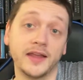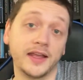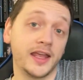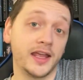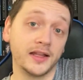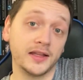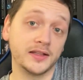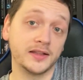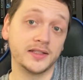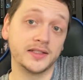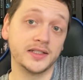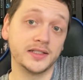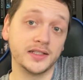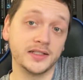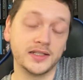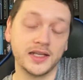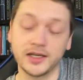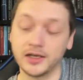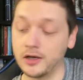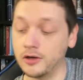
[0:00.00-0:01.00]
can't let the Zinti
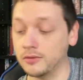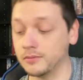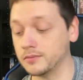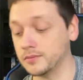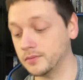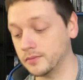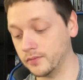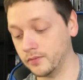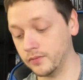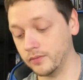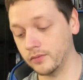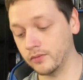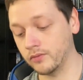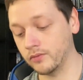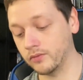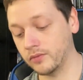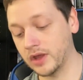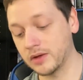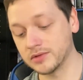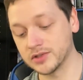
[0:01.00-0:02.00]
take it home.
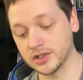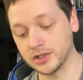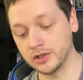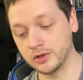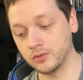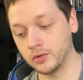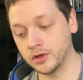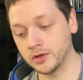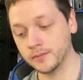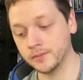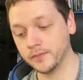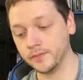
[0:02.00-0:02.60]
That was a good one.